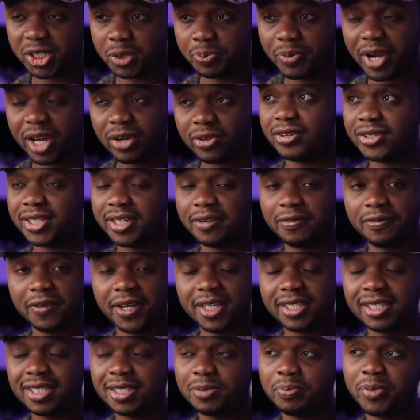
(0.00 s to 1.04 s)
a smile on their
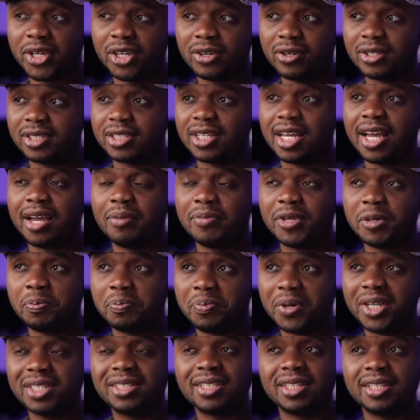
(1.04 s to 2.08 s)
faces because the
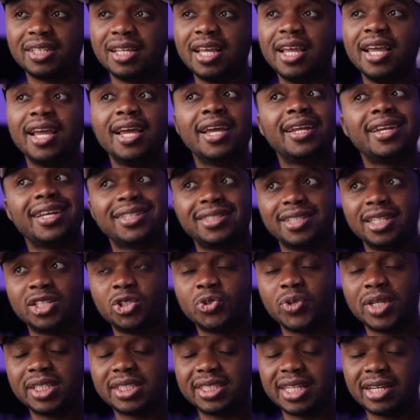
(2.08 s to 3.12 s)
person that sent the
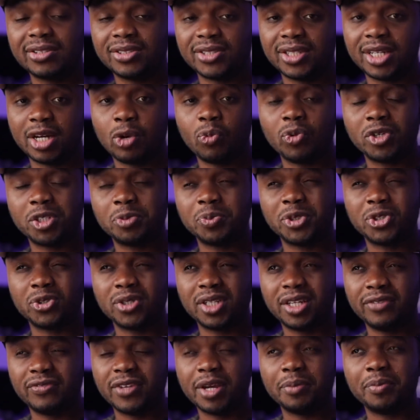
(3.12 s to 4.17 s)
20,000 naira wants me to
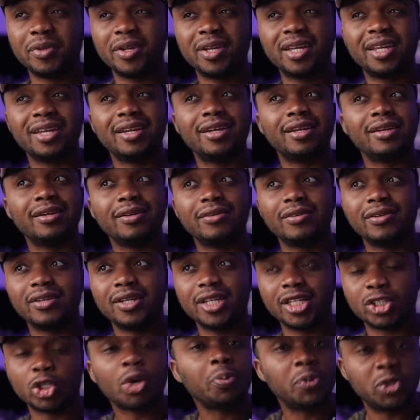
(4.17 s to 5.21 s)
give them,
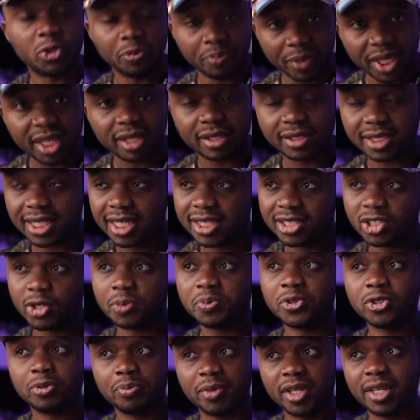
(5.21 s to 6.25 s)
it's up to me,
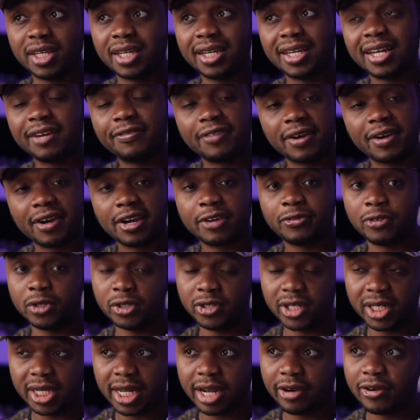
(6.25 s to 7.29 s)
either
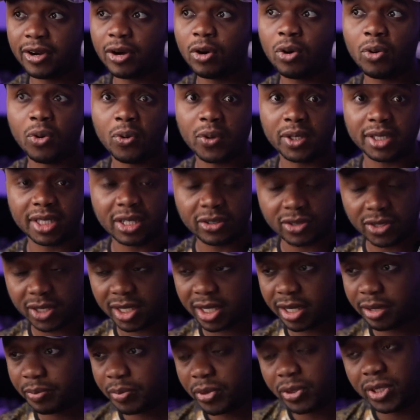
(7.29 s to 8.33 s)
500 naira or 1,000
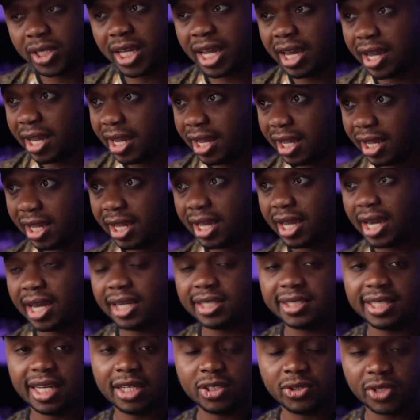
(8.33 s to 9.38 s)
naira. But yeah, I
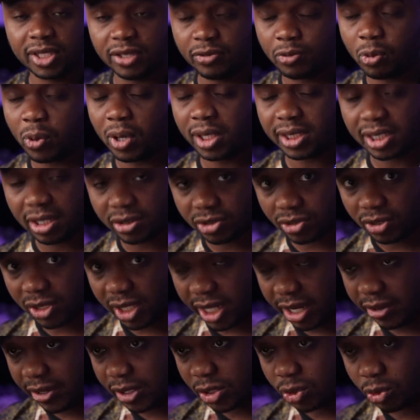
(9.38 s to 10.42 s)
decided to give 1,000
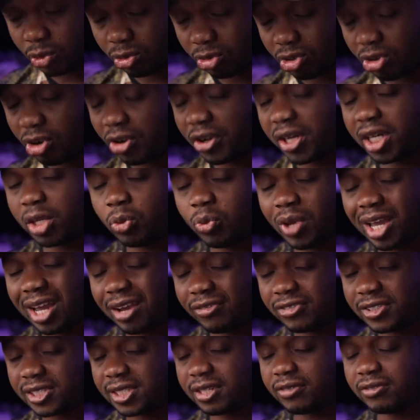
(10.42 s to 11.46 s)
naira. So currently we
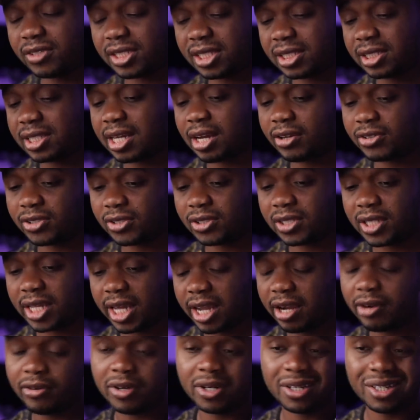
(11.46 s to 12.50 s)
have 17,000
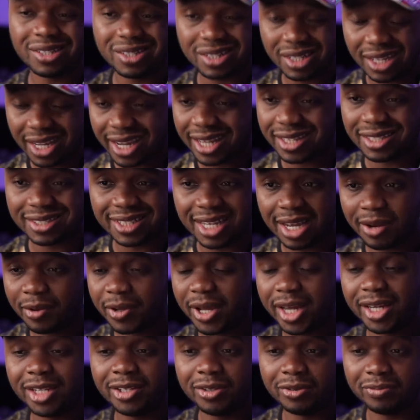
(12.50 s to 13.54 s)
naira.
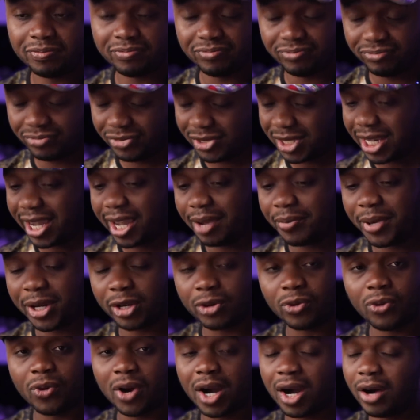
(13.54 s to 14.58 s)
Anytime I
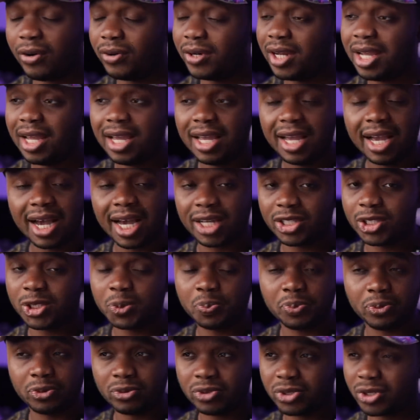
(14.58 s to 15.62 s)
go out, I
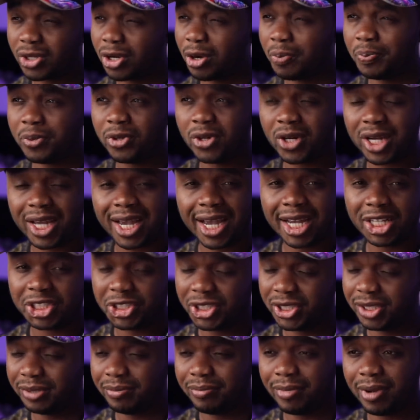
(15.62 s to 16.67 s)
just put a couple of
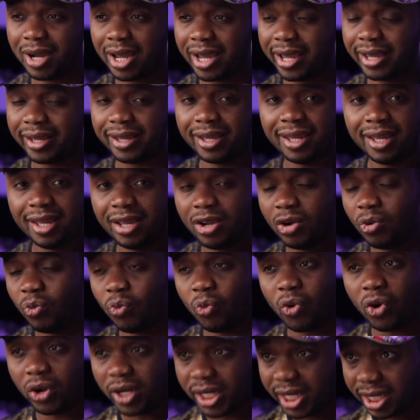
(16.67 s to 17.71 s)
cash in my
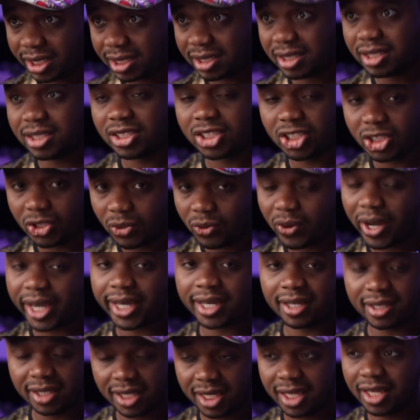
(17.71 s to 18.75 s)
wallet so I
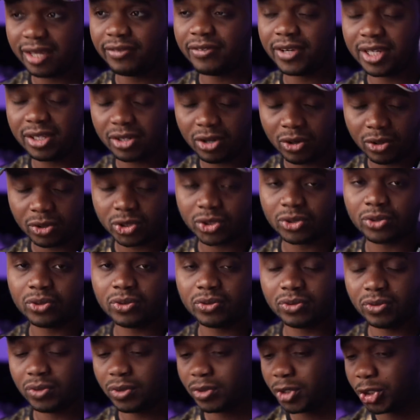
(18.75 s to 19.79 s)
can give and
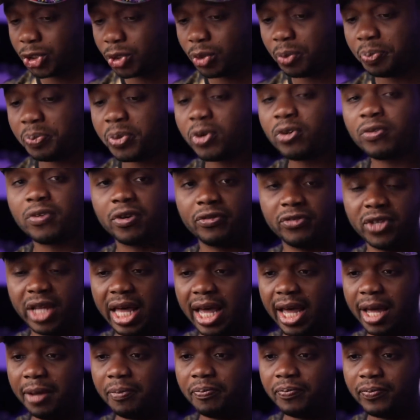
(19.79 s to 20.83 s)
also show proof of
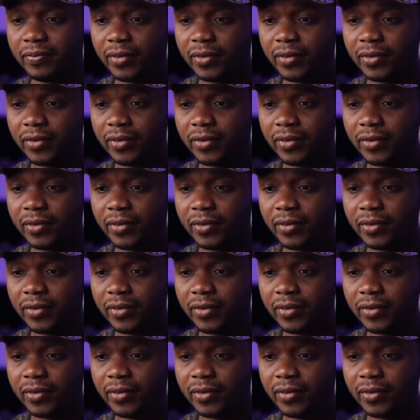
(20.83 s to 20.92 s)
that.